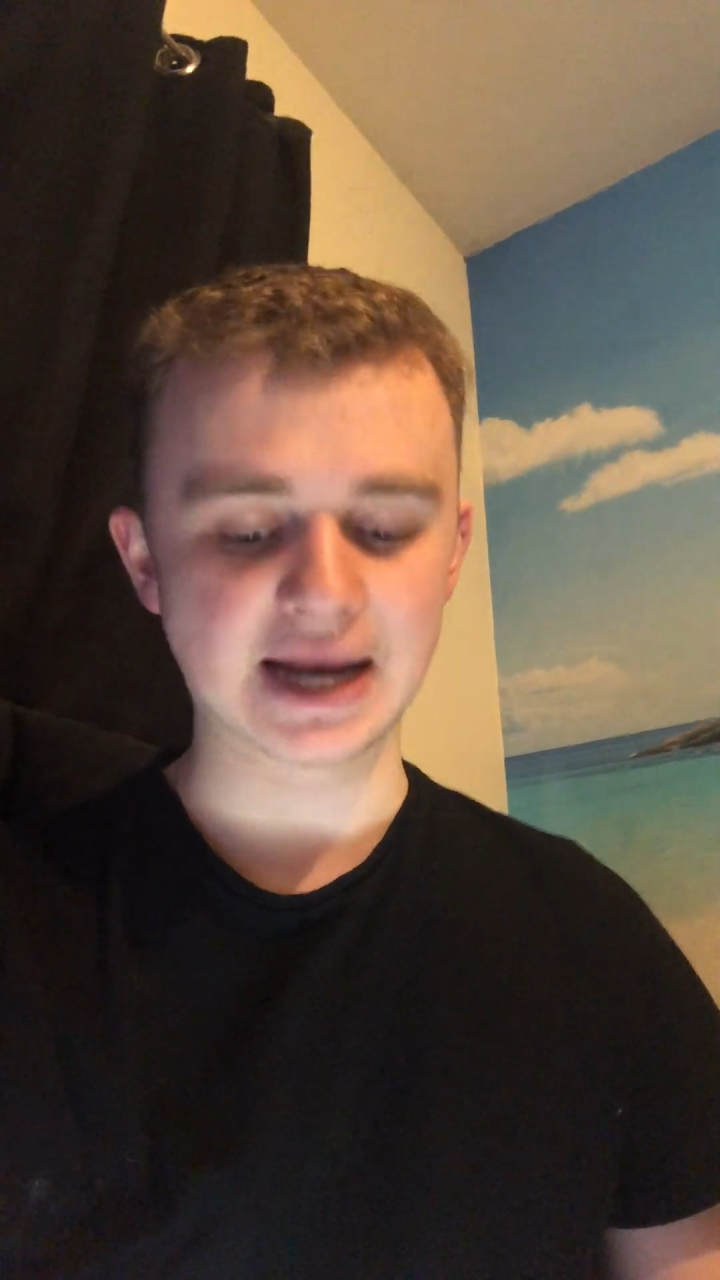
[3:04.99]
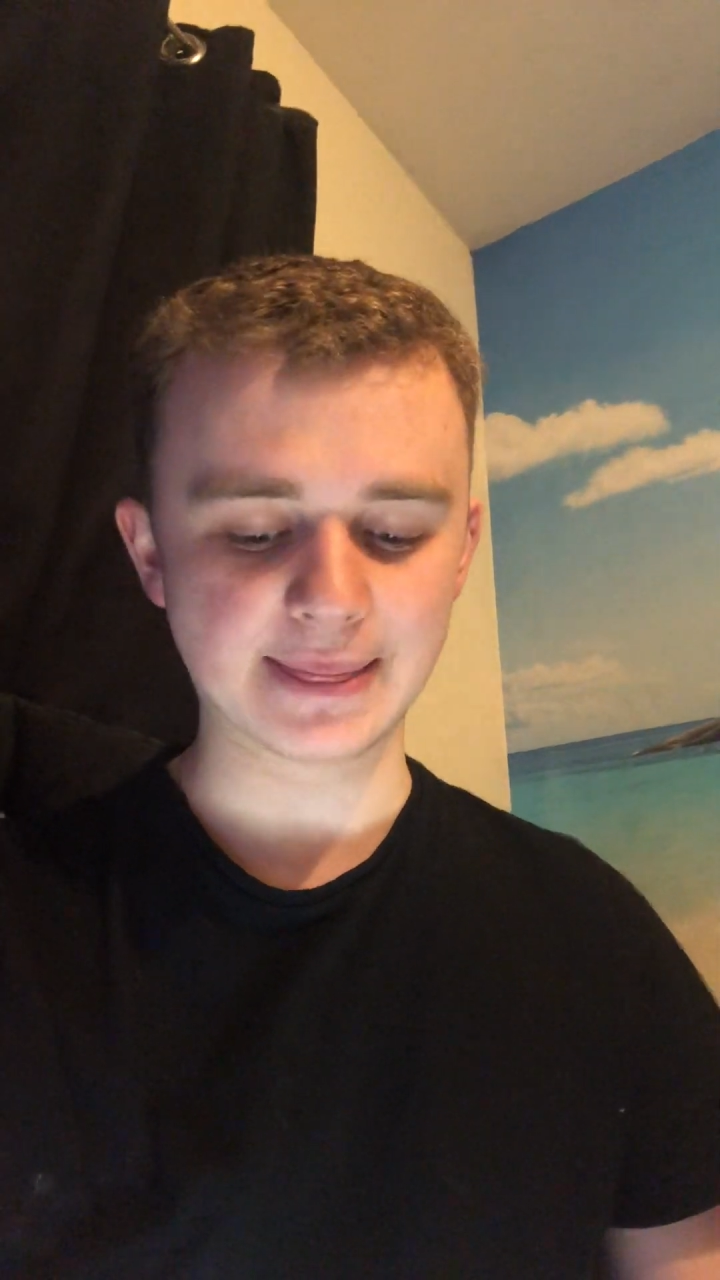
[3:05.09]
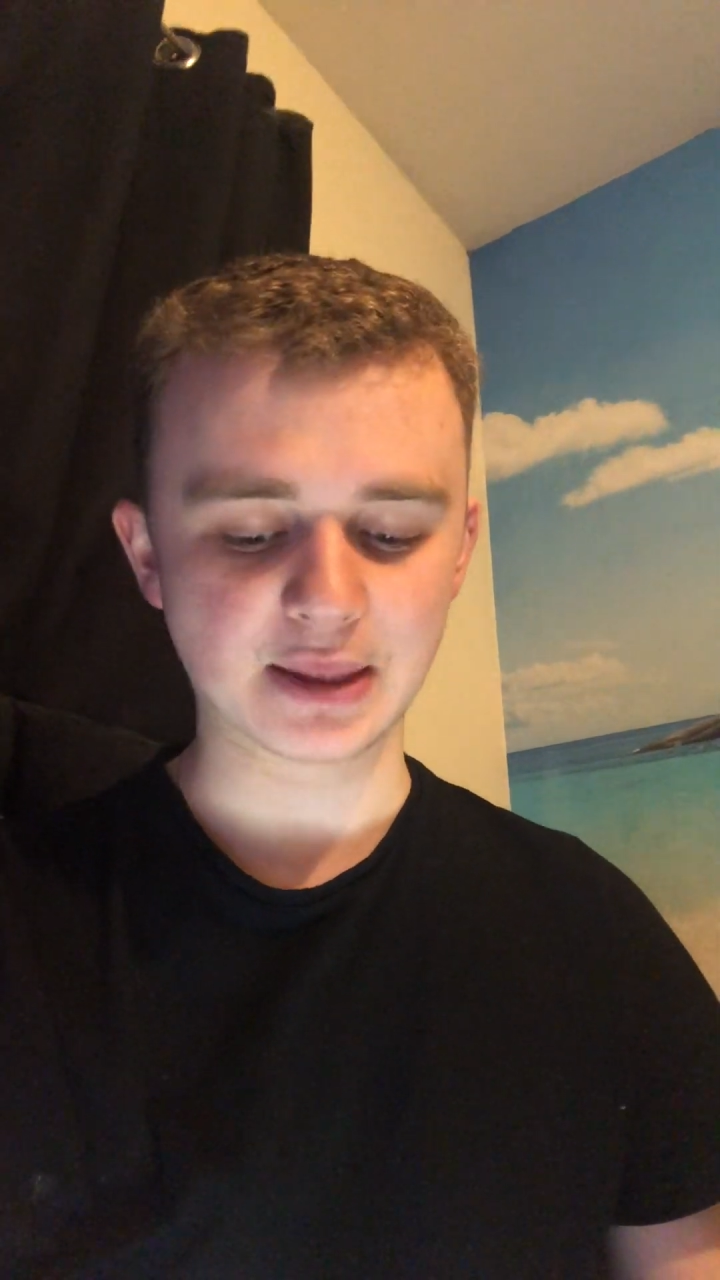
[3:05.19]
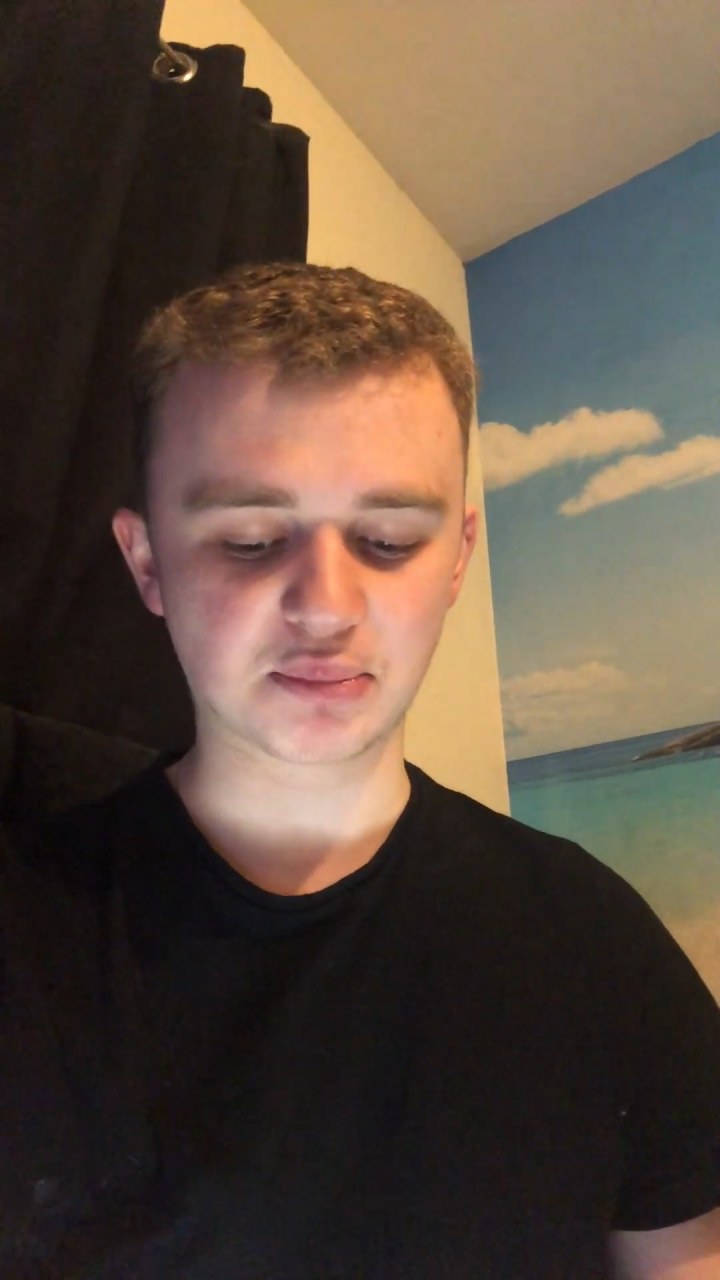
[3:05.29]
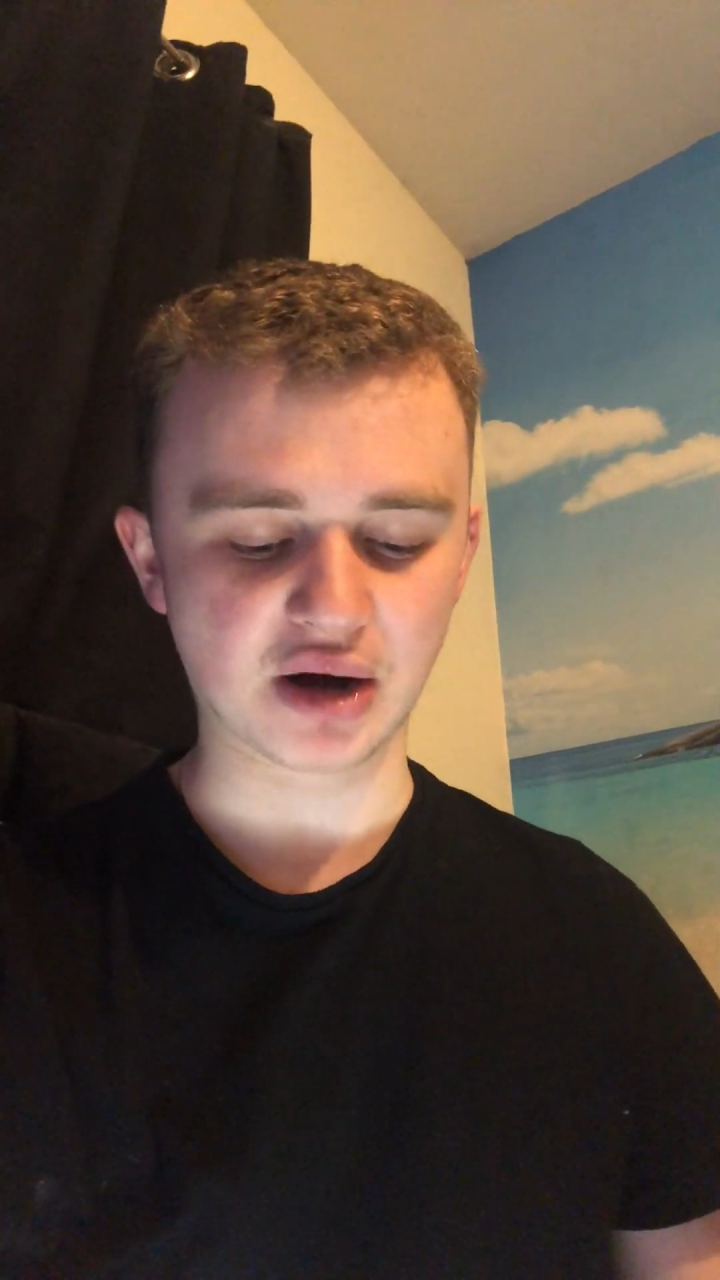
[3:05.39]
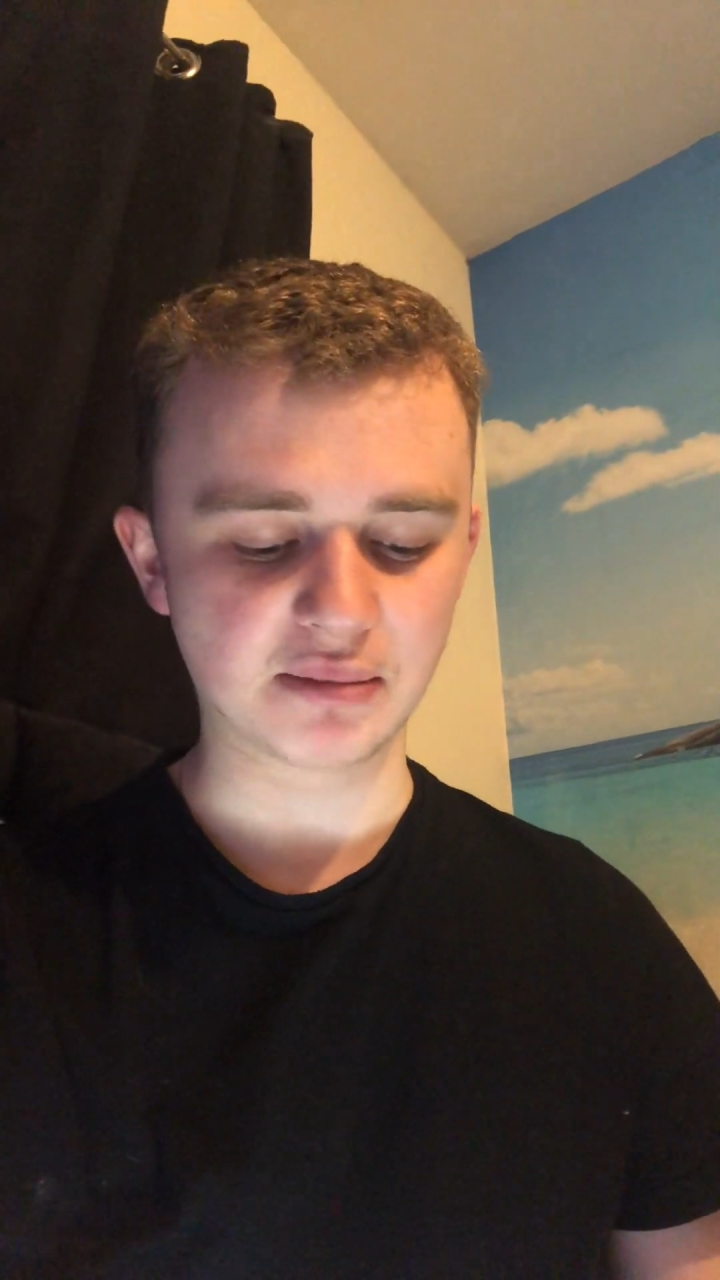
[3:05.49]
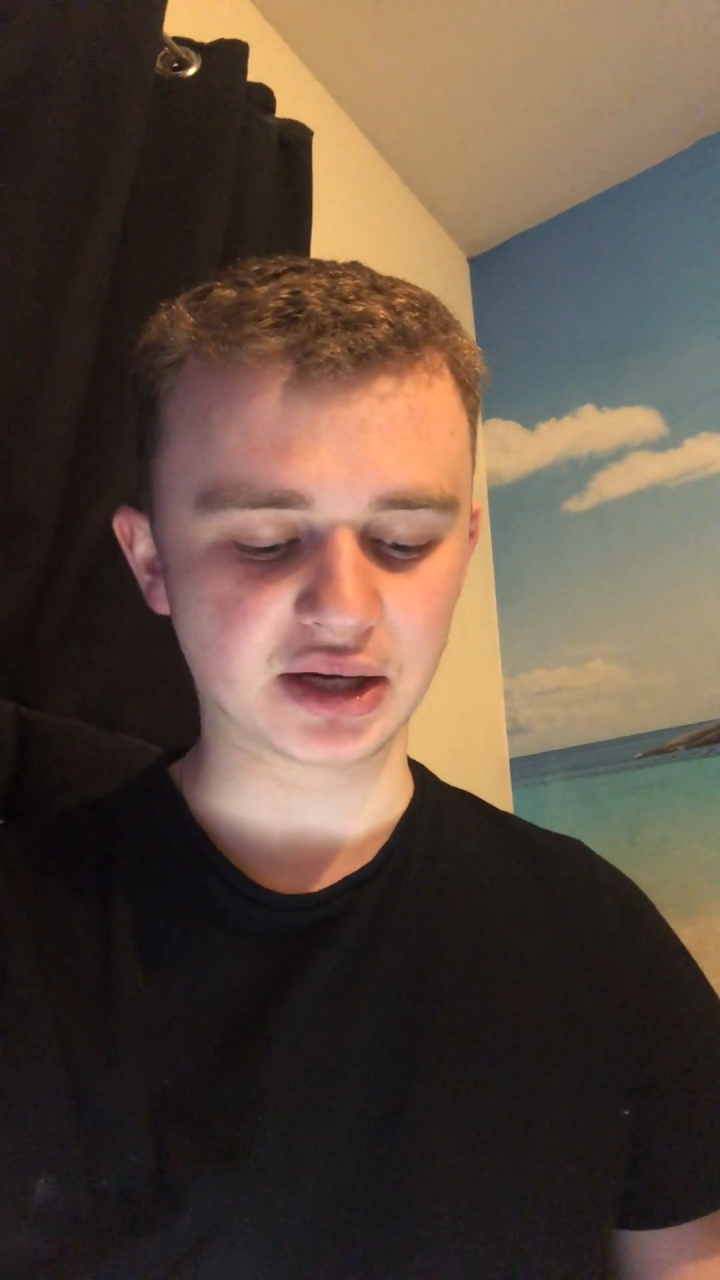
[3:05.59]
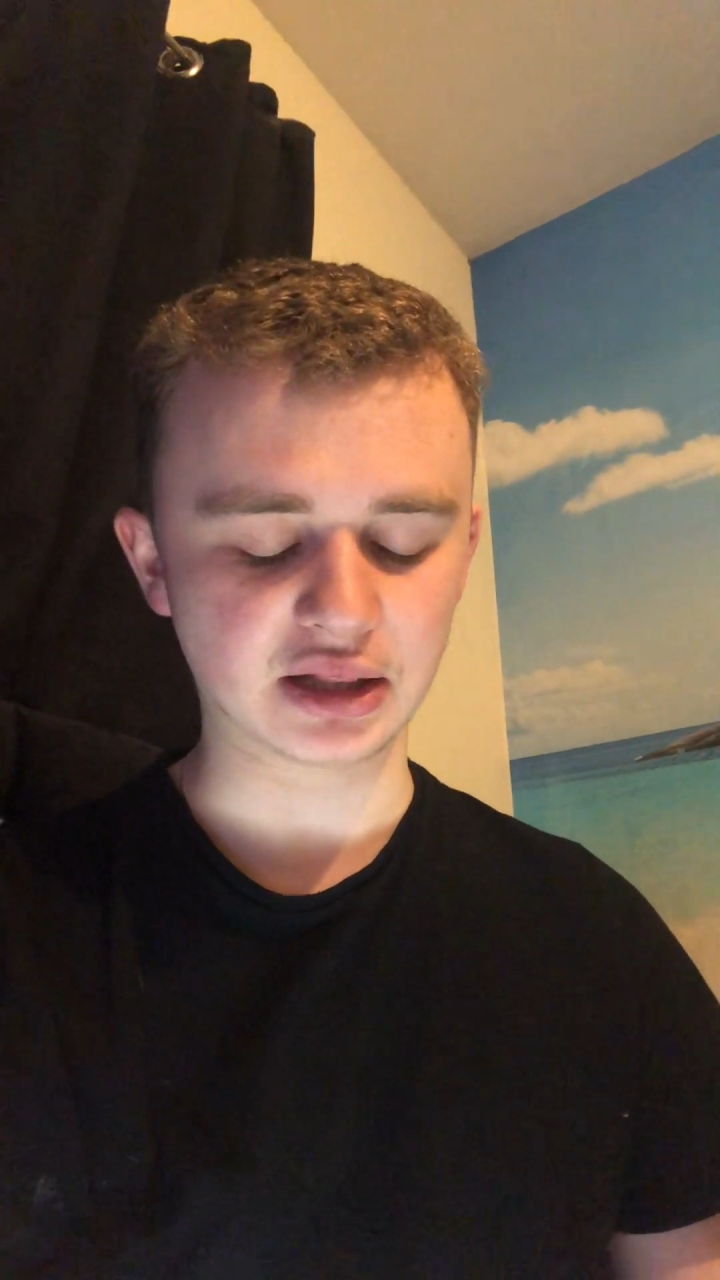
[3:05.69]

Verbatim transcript: in the Premier